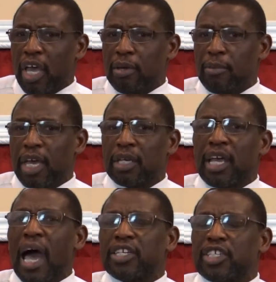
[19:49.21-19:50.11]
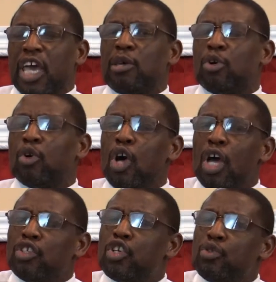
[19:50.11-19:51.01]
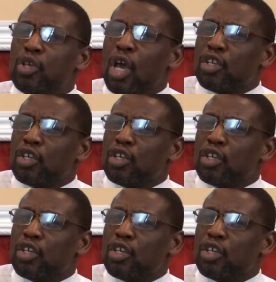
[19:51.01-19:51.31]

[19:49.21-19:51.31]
Amen. God is able to